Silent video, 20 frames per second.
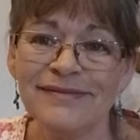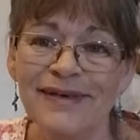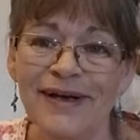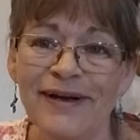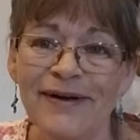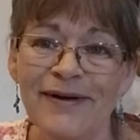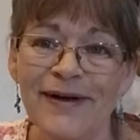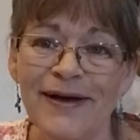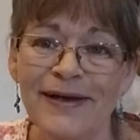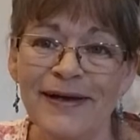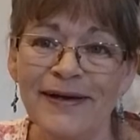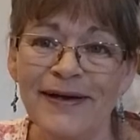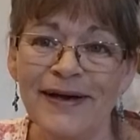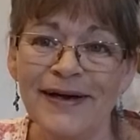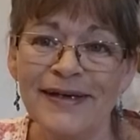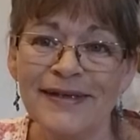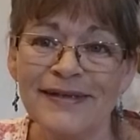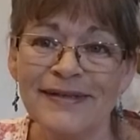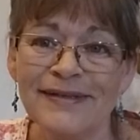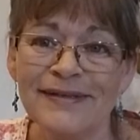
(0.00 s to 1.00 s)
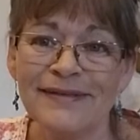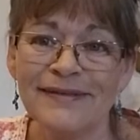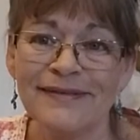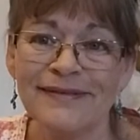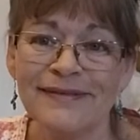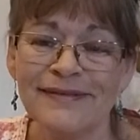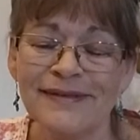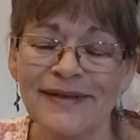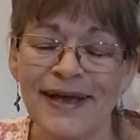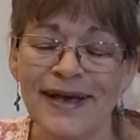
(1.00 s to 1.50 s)
All right, you guys.
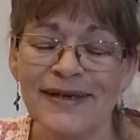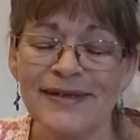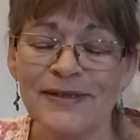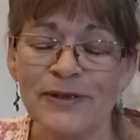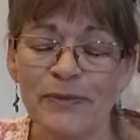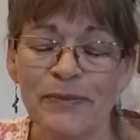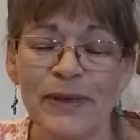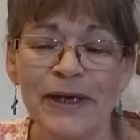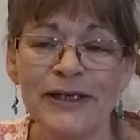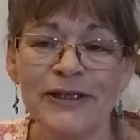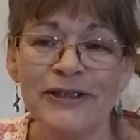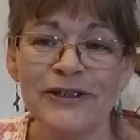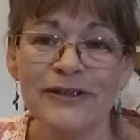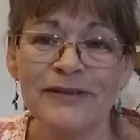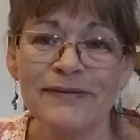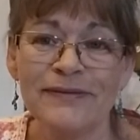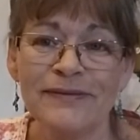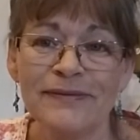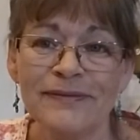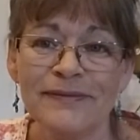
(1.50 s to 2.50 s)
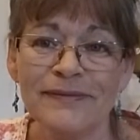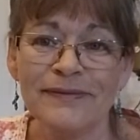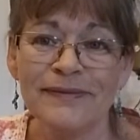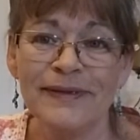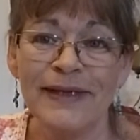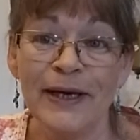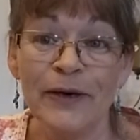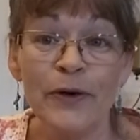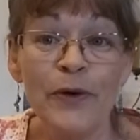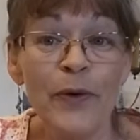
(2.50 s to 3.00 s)
Thanks so much.
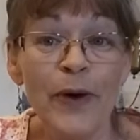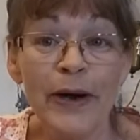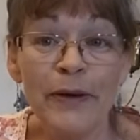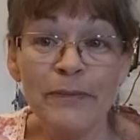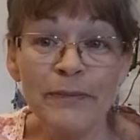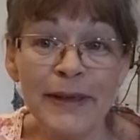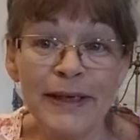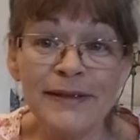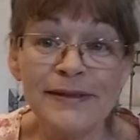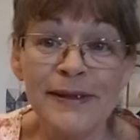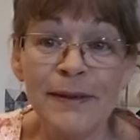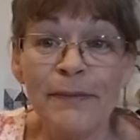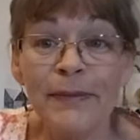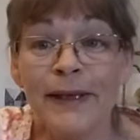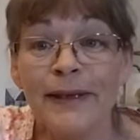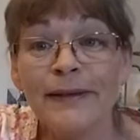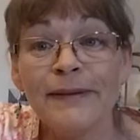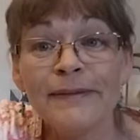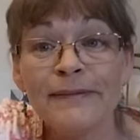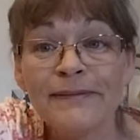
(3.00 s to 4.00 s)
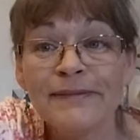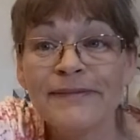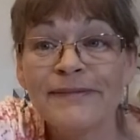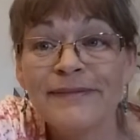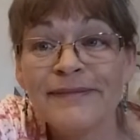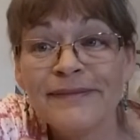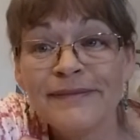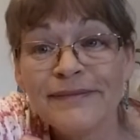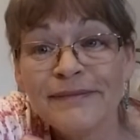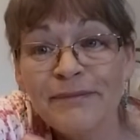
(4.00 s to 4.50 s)
Now go out and make something.
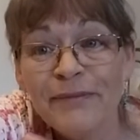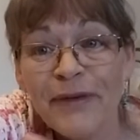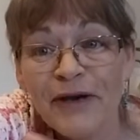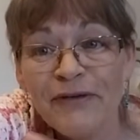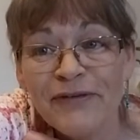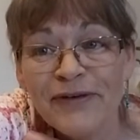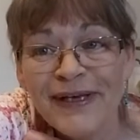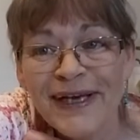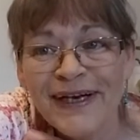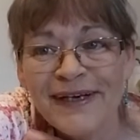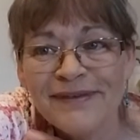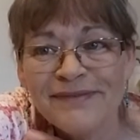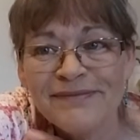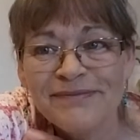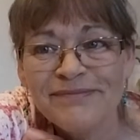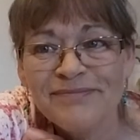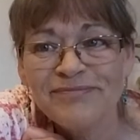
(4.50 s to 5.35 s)
Bye for now.